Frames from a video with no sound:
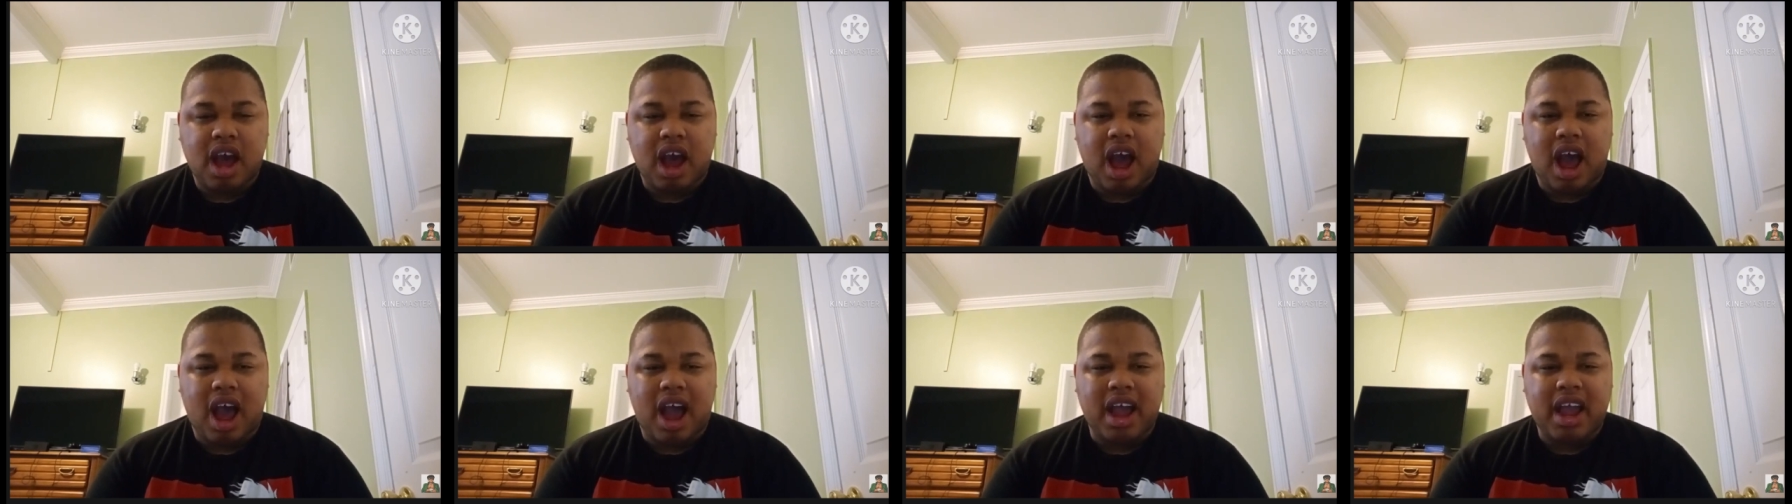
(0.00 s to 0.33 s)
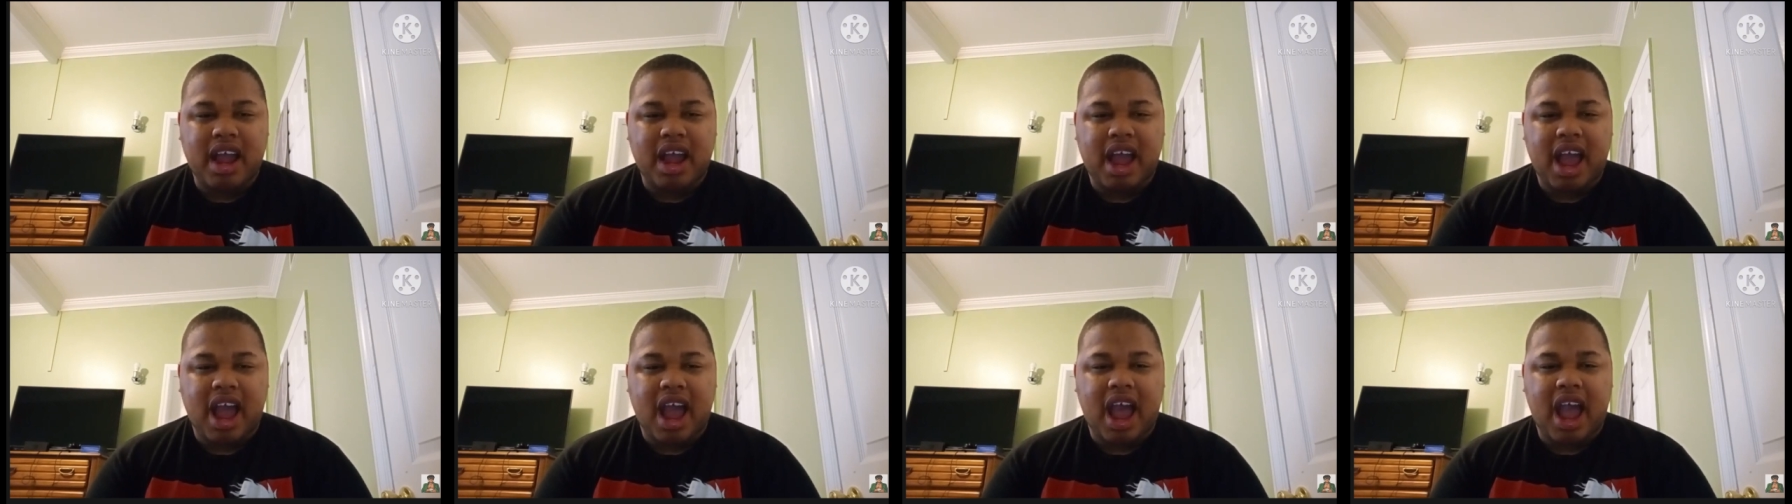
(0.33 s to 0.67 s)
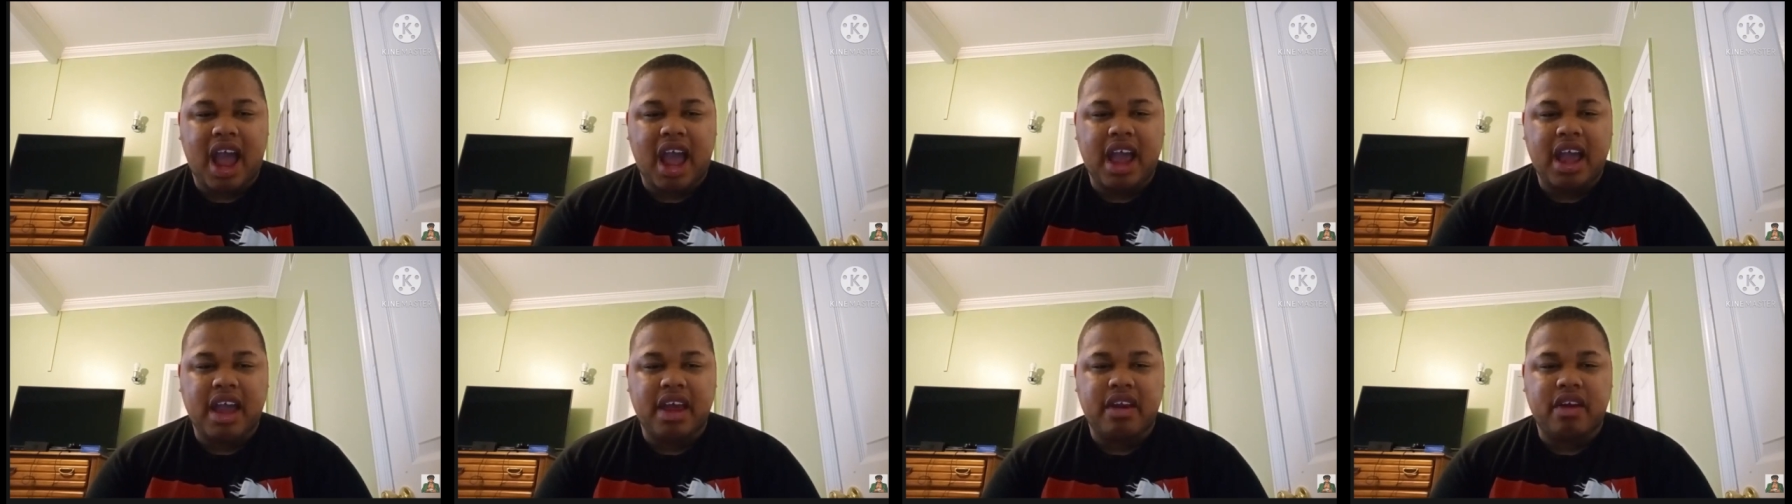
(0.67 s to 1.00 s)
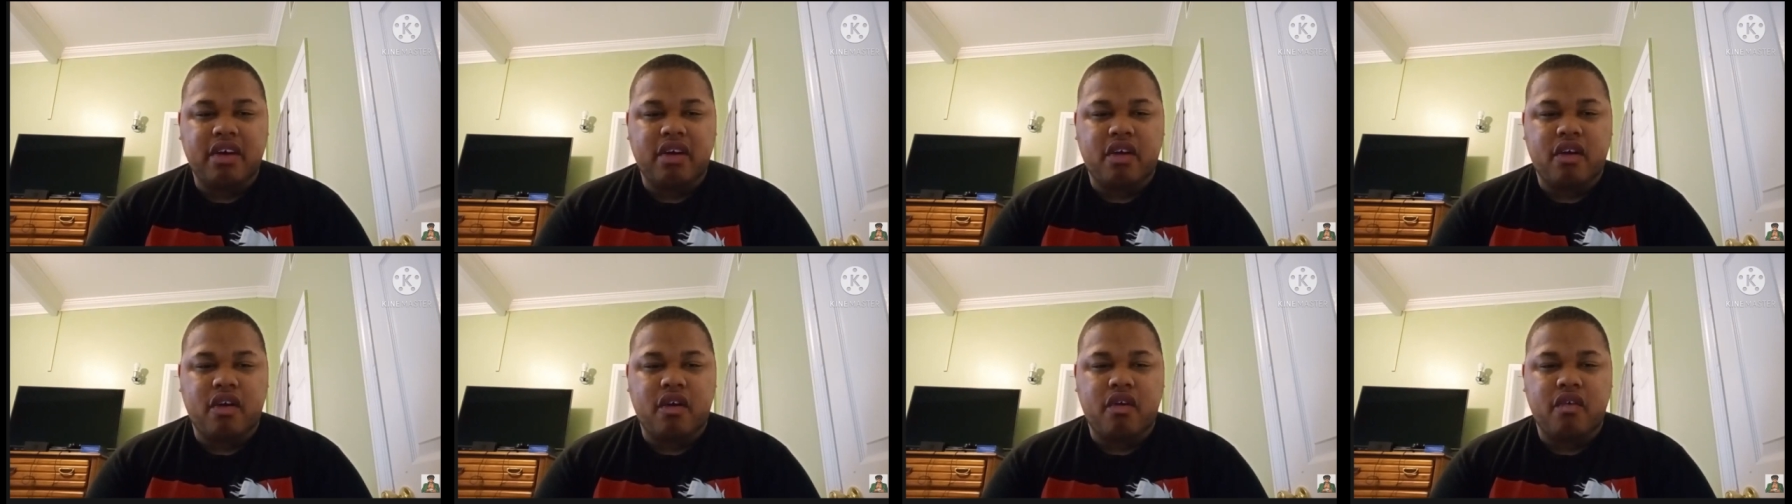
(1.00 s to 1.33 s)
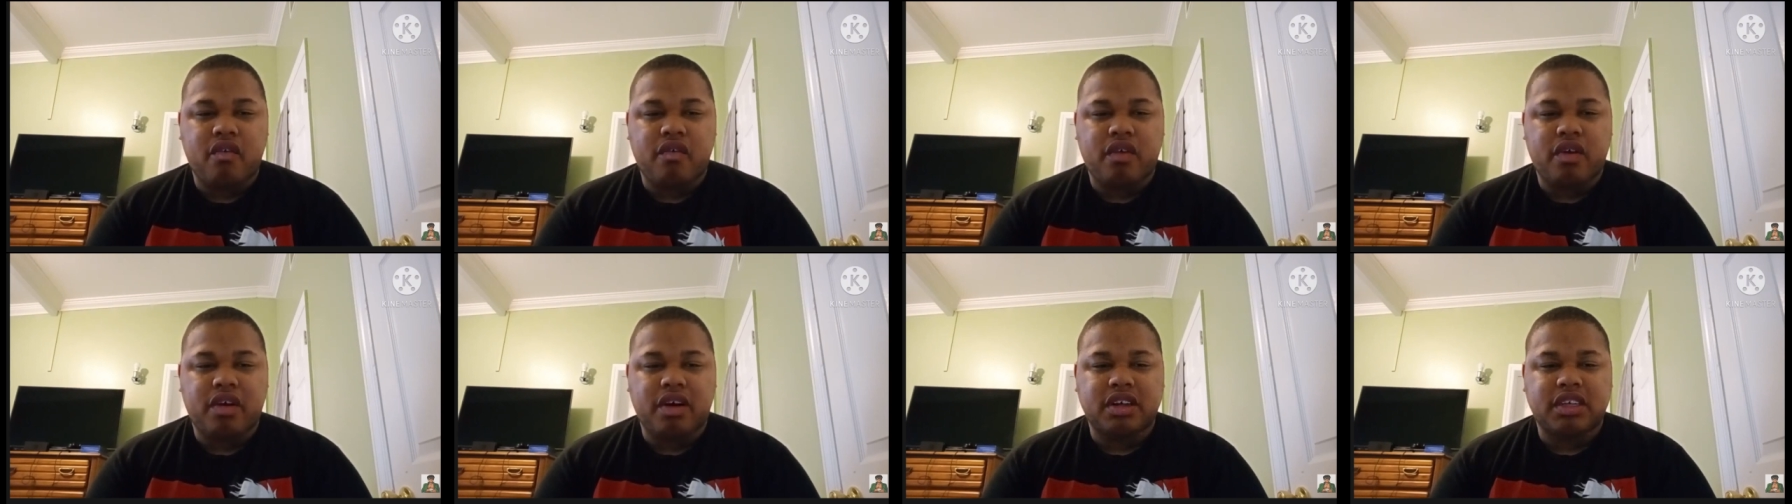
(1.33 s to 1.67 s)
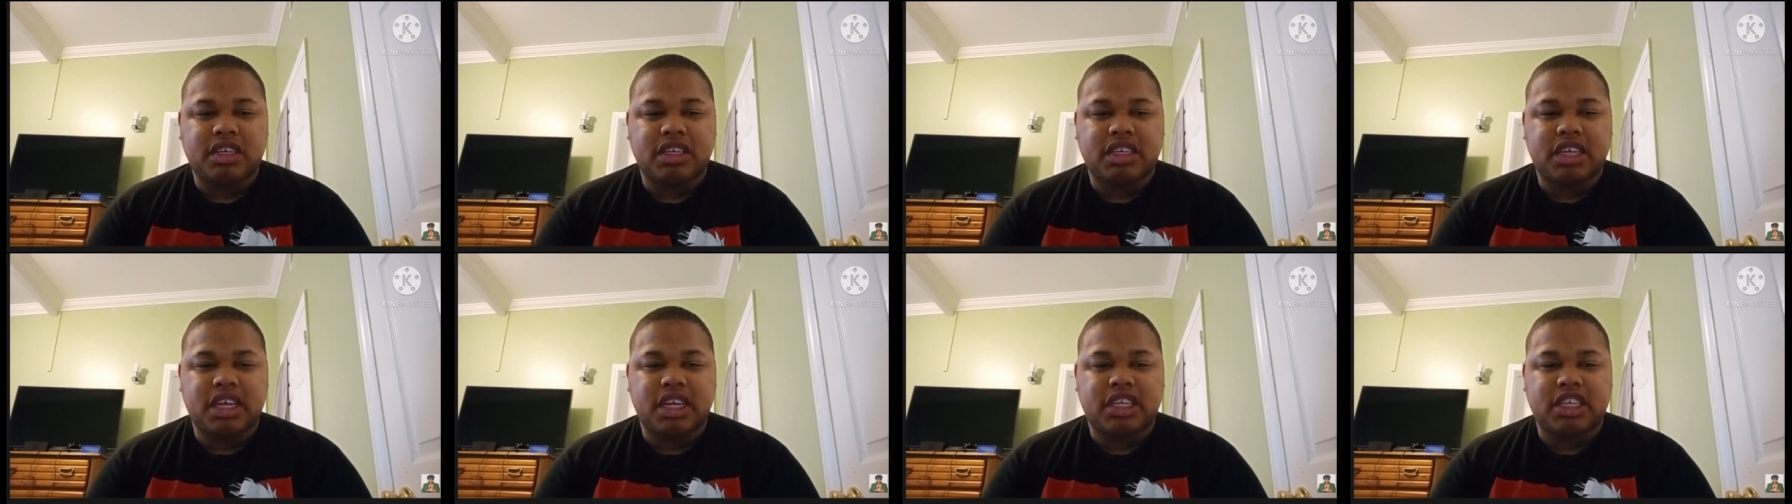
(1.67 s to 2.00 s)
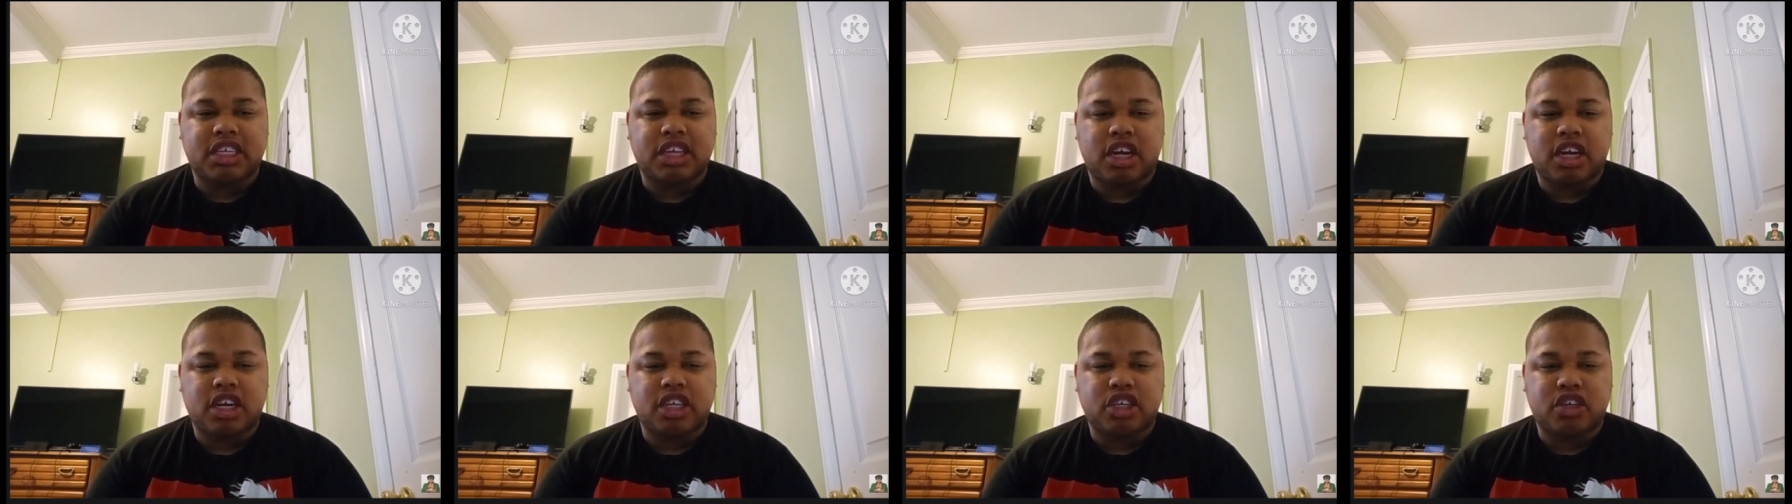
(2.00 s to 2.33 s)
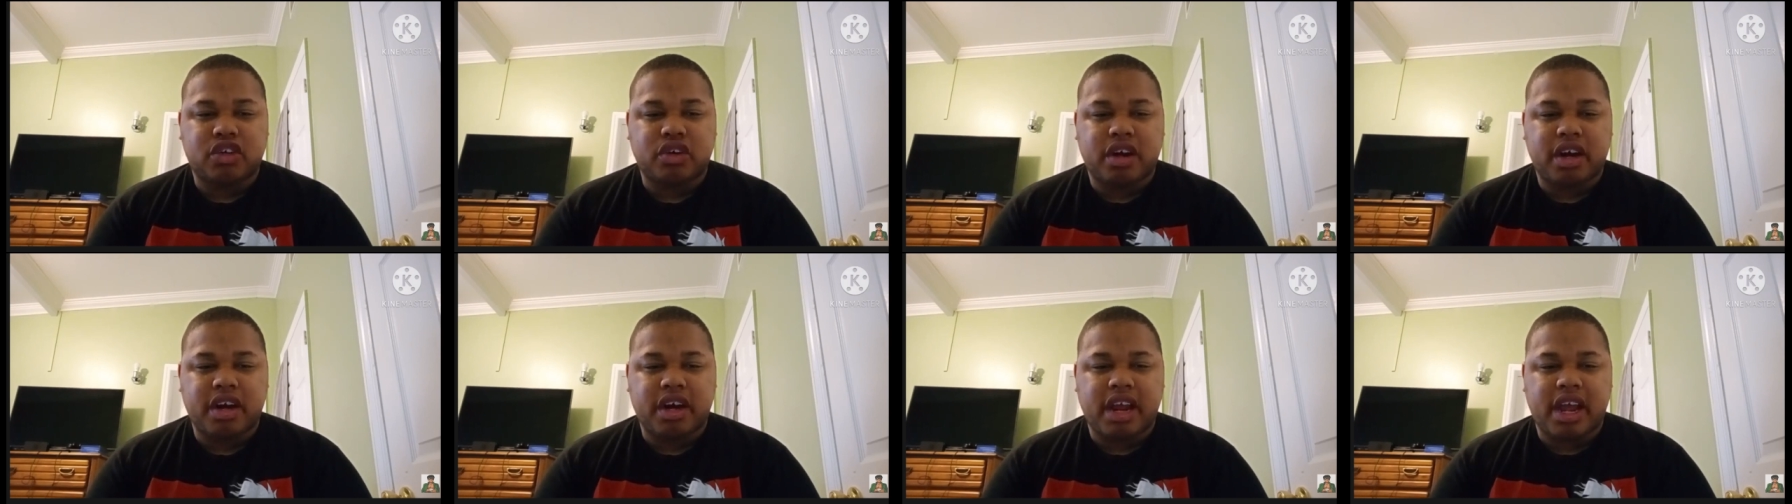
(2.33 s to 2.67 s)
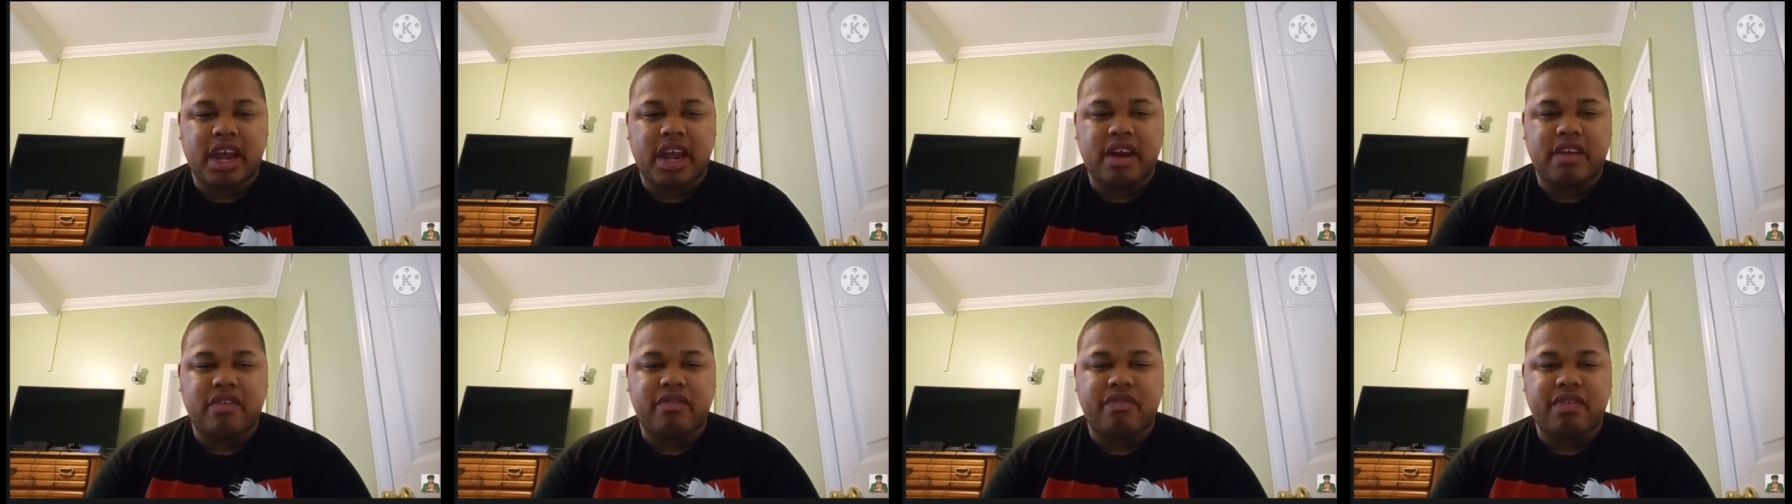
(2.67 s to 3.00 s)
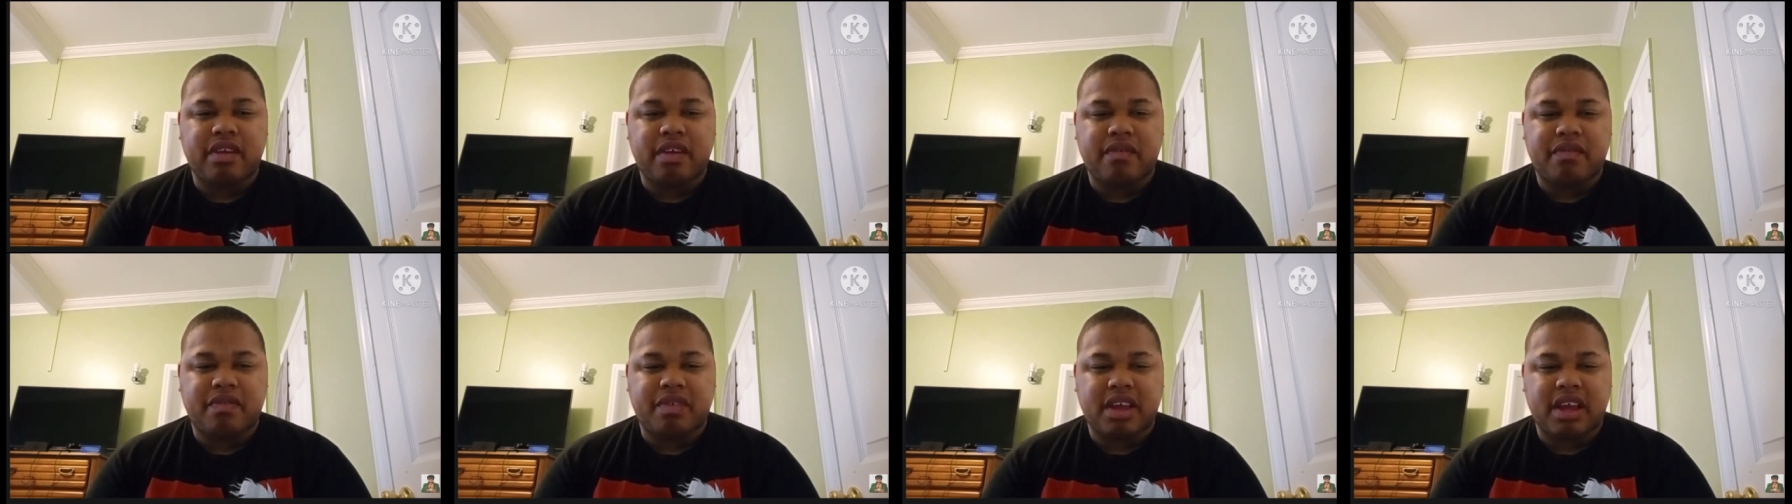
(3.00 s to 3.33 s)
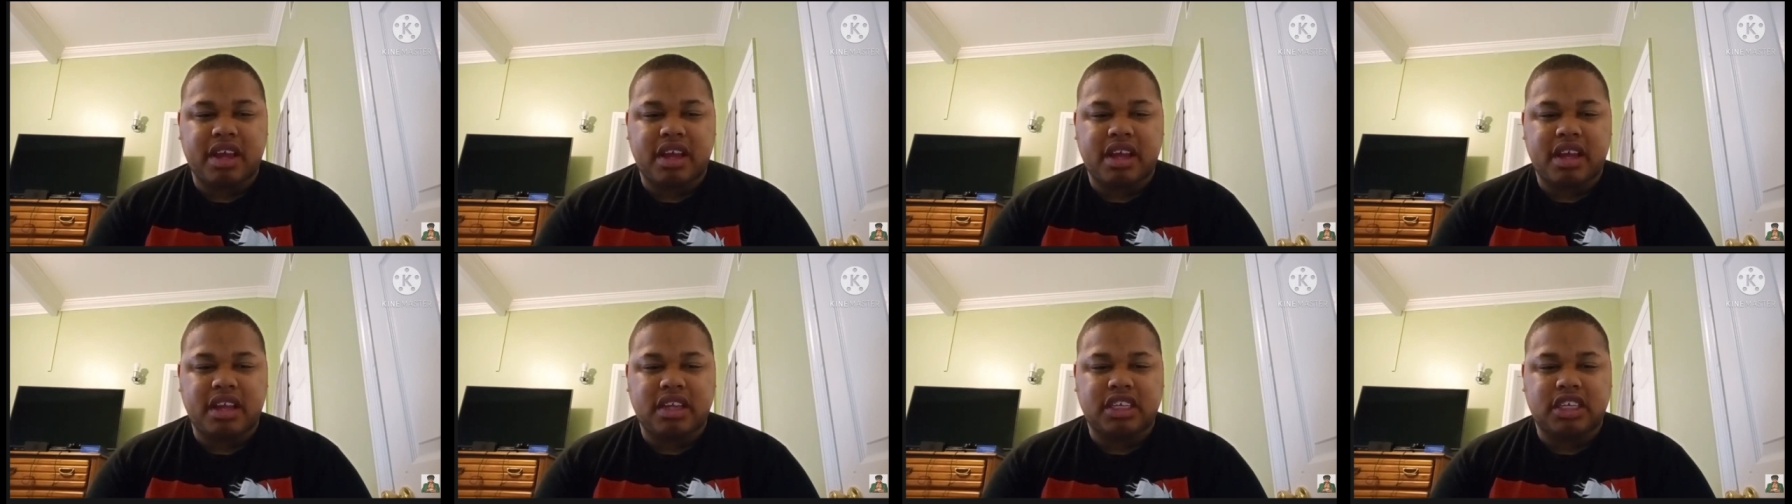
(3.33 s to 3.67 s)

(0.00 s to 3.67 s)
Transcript: I had over 650